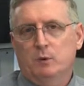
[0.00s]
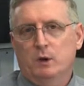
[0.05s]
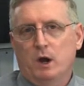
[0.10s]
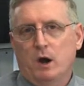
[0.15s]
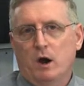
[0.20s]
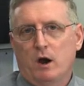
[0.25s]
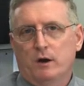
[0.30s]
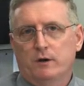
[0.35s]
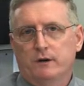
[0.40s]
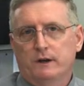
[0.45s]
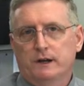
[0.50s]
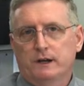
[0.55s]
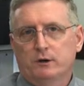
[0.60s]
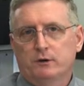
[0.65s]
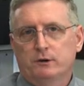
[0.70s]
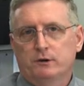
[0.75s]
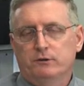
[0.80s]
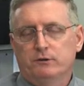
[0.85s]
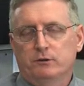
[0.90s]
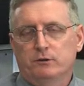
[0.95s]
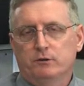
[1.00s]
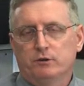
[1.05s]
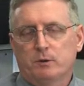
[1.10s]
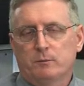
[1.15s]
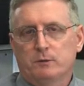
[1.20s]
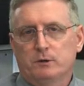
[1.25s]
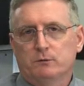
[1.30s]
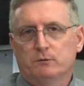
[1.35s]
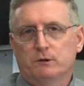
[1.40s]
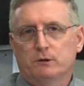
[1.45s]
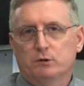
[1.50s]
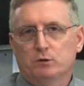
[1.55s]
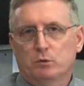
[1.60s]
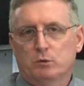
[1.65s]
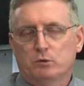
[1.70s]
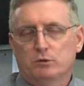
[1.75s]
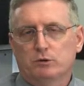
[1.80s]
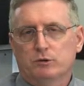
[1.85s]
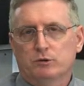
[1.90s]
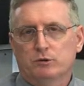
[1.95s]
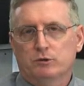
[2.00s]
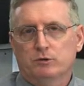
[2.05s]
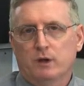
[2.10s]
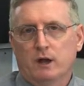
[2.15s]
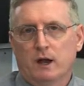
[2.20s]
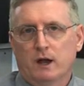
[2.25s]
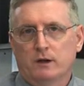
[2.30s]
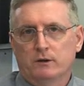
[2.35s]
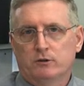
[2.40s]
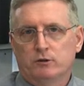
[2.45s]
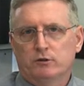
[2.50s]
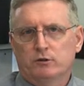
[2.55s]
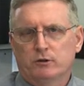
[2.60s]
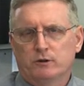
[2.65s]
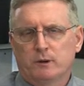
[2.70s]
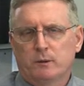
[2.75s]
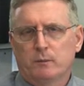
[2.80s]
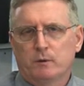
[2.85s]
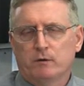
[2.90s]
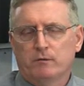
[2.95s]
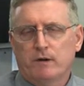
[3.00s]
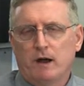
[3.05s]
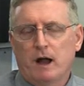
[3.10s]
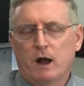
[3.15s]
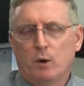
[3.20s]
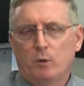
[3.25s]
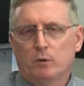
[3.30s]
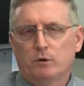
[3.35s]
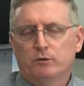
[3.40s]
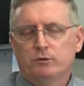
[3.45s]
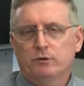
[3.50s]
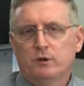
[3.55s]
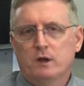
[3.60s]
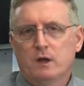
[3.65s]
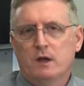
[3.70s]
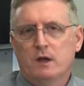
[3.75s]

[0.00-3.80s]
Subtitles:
we are increasing some of the resources, just a number of hours